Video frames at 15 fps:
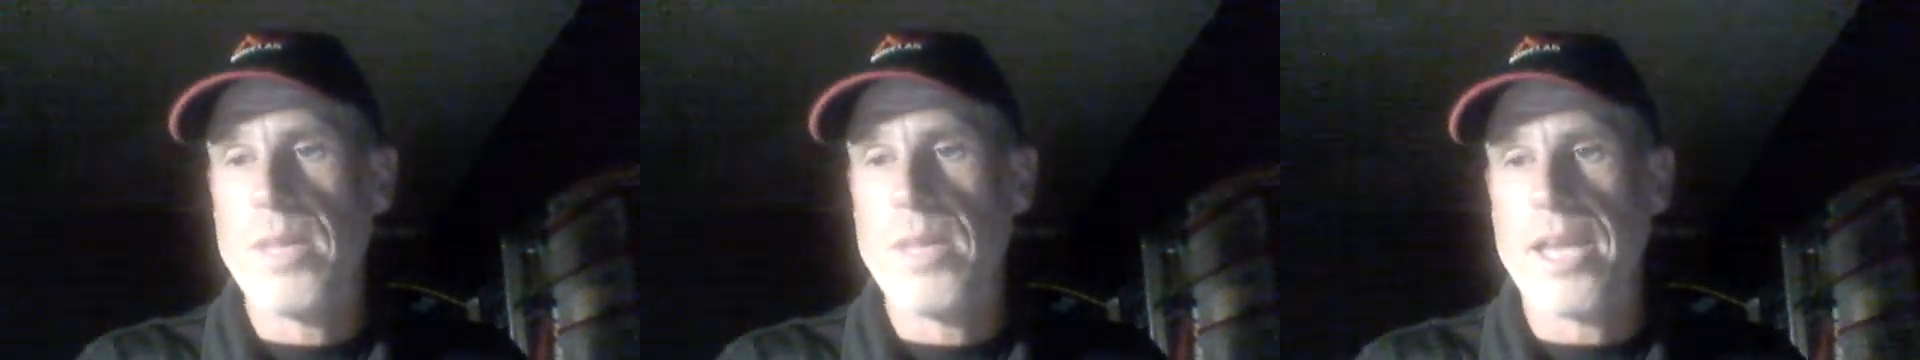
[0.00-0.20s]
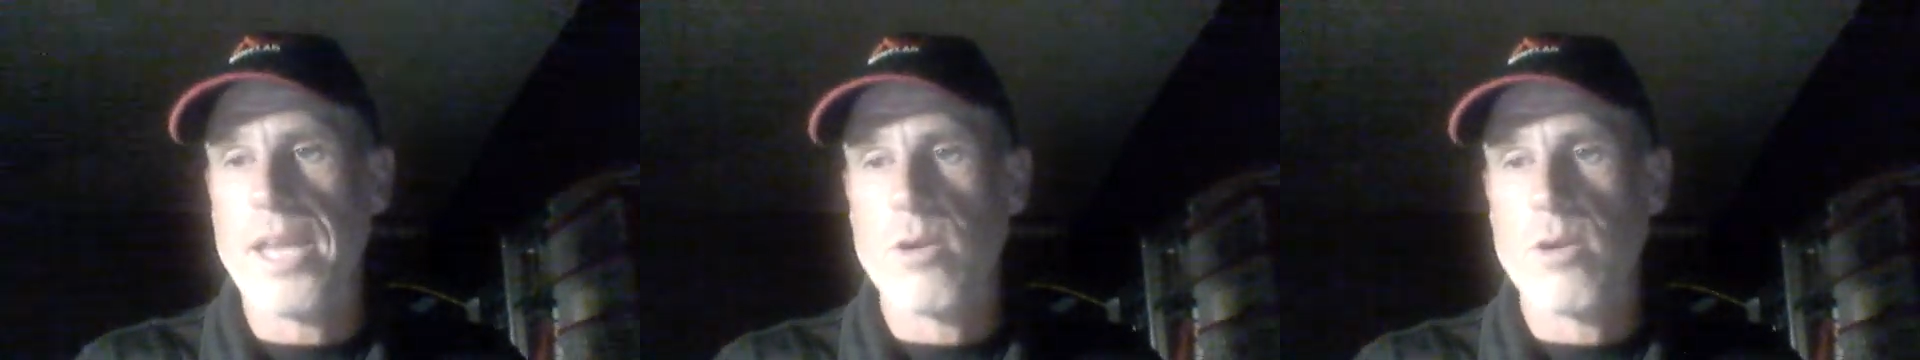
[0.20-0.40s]
be
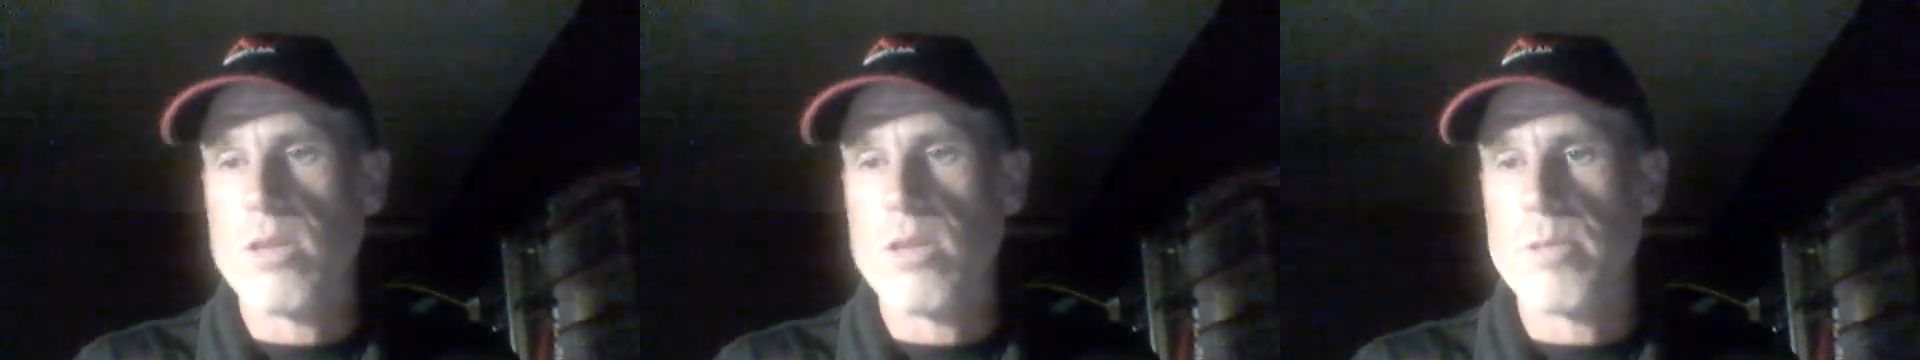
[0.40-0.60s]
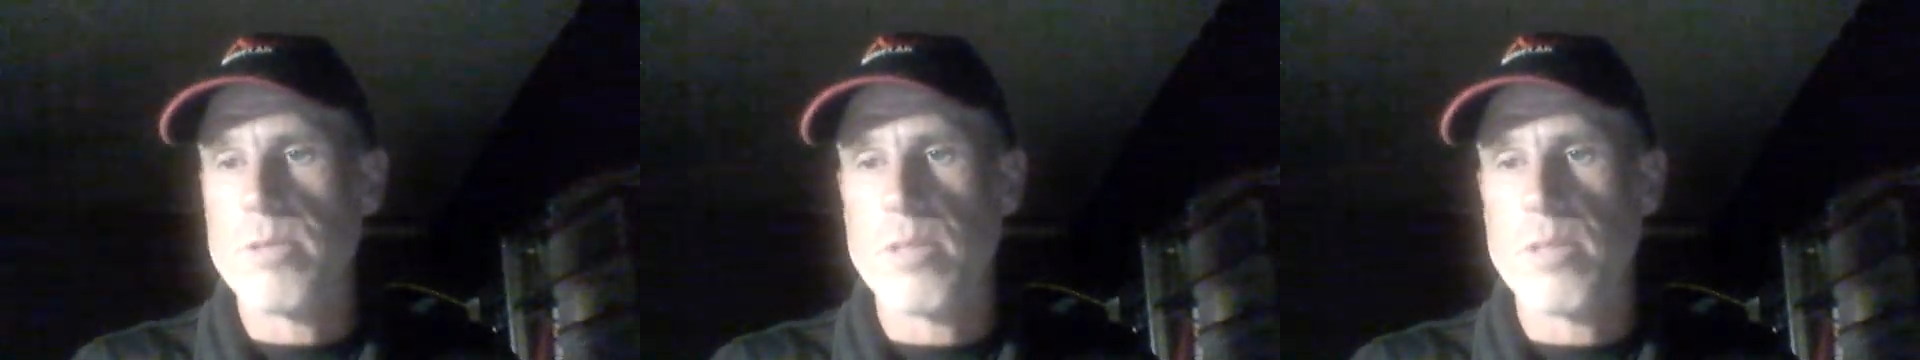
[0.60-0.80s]
like
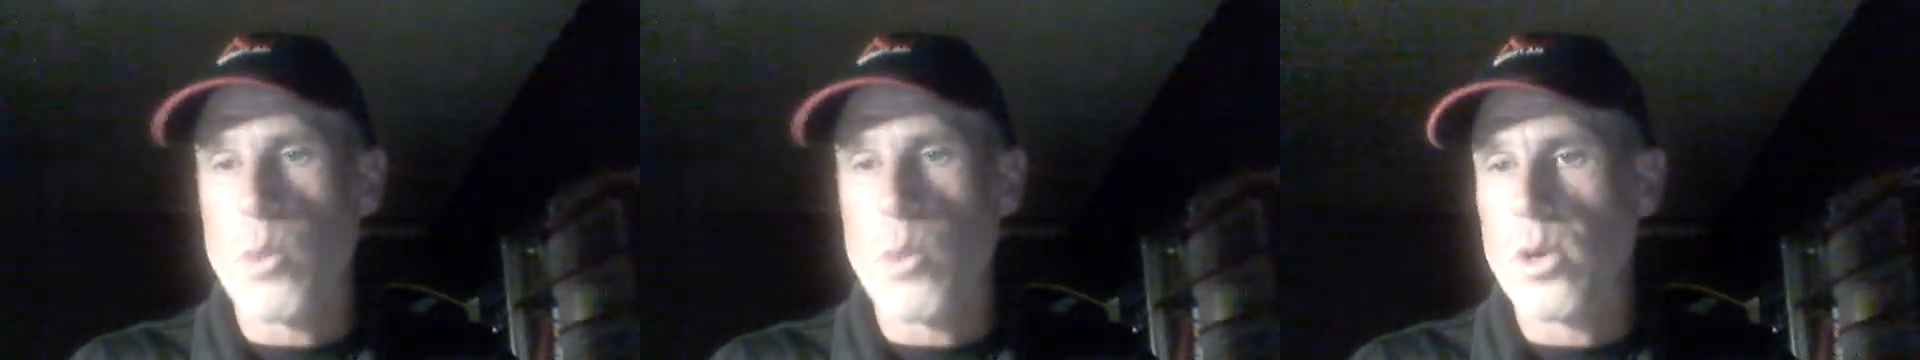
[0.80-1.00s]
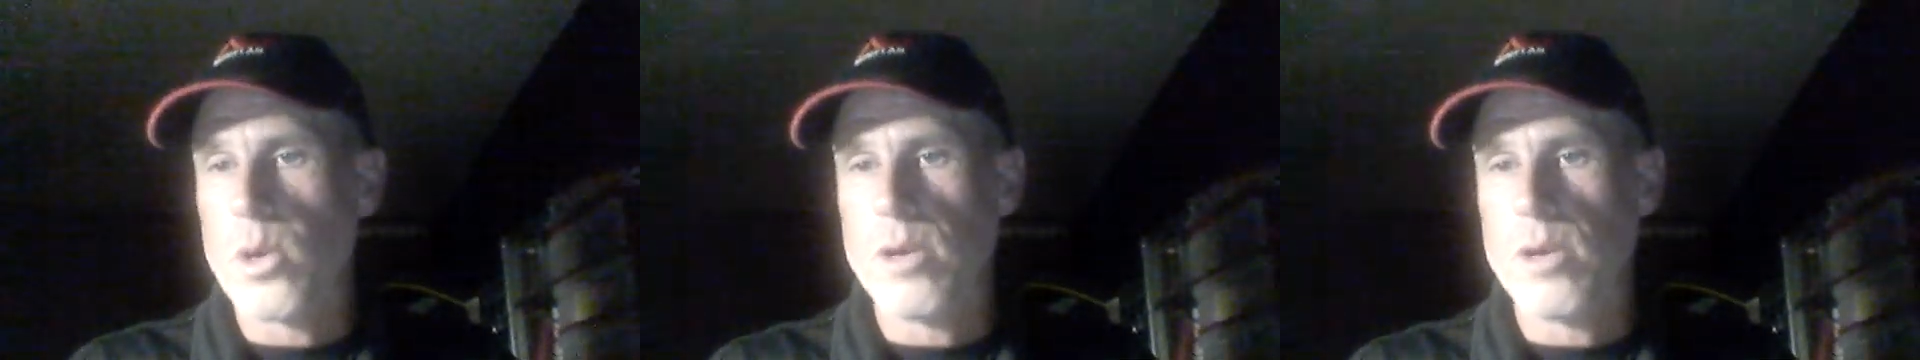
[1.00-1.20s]
Christmas
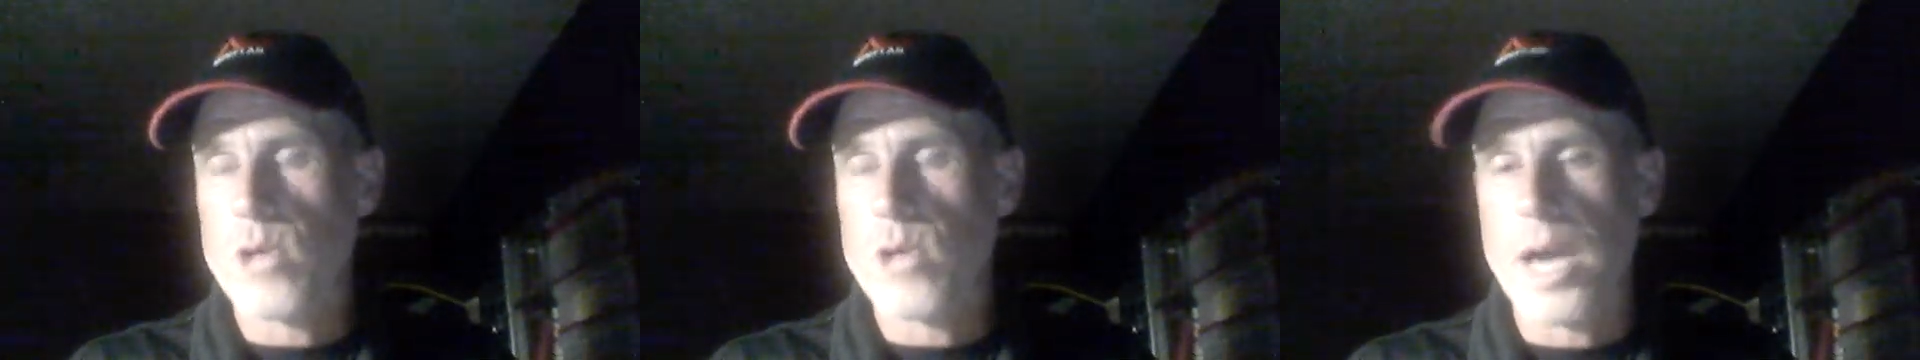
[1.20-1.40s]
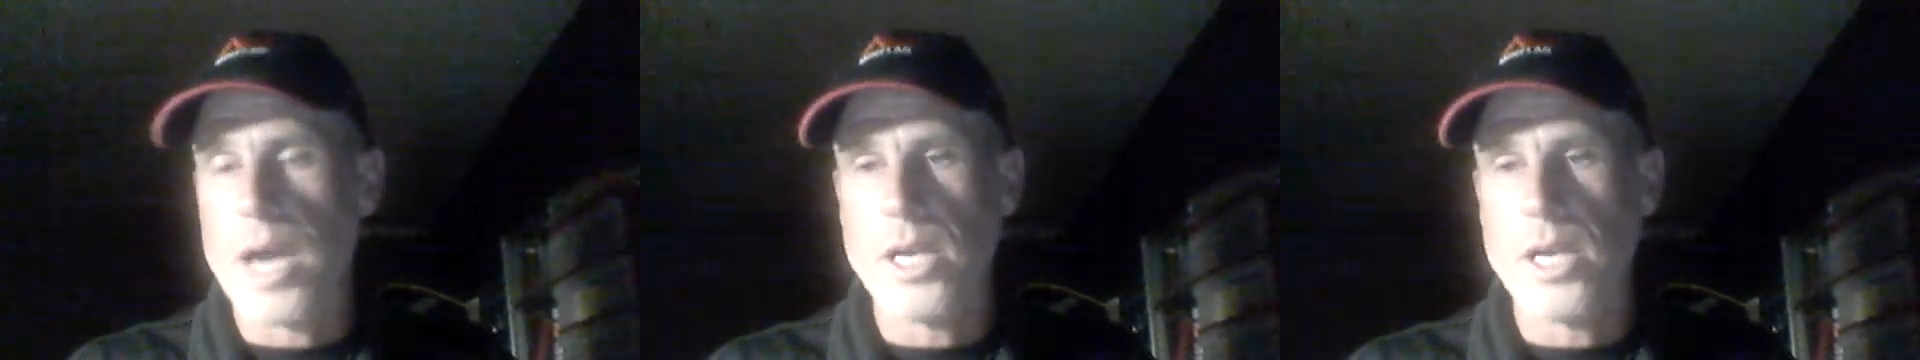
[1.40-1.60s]
morning
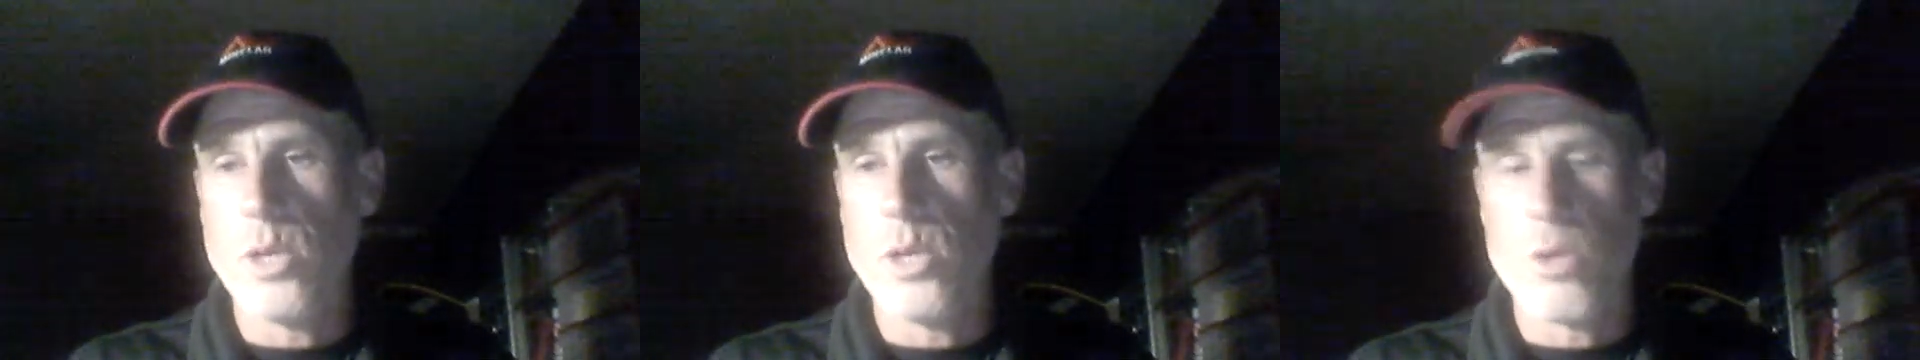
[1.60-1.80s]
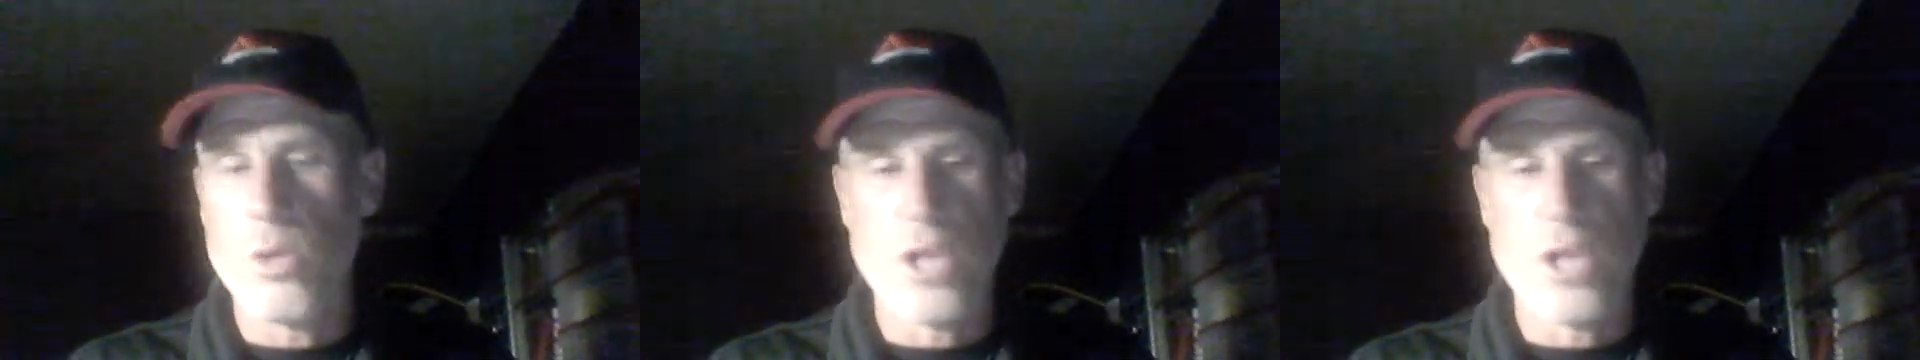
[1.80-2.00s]
trying a
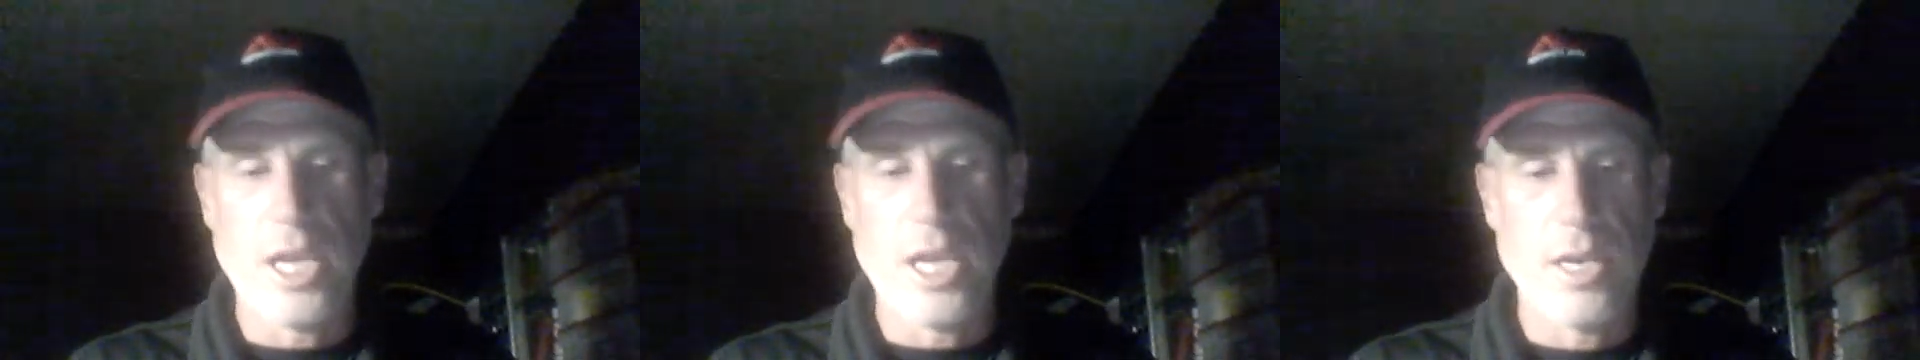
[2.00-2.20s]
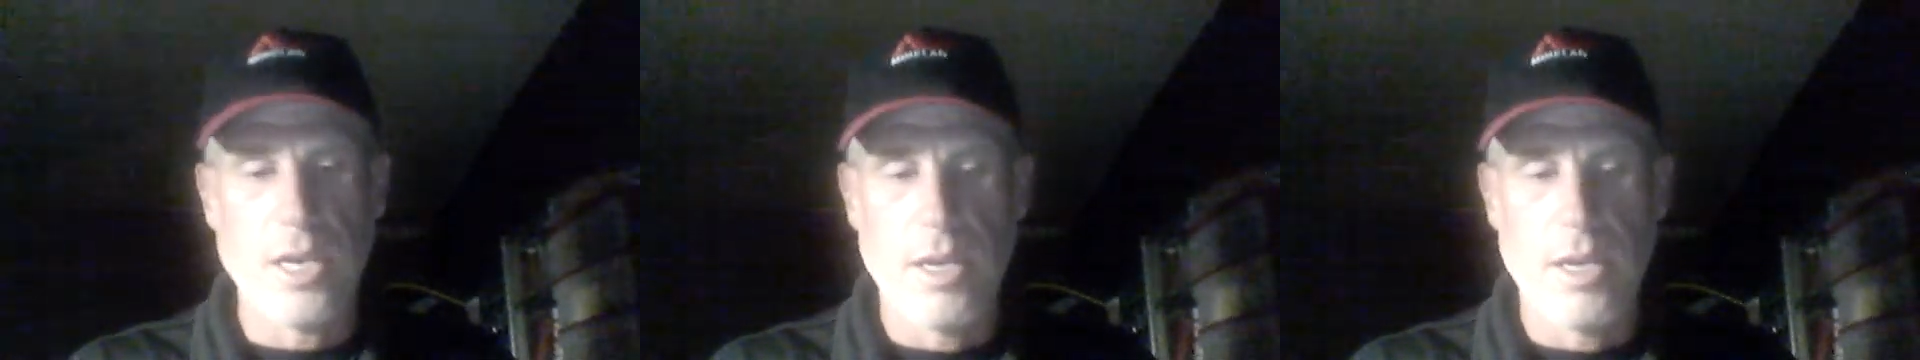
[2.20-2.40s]
new machine.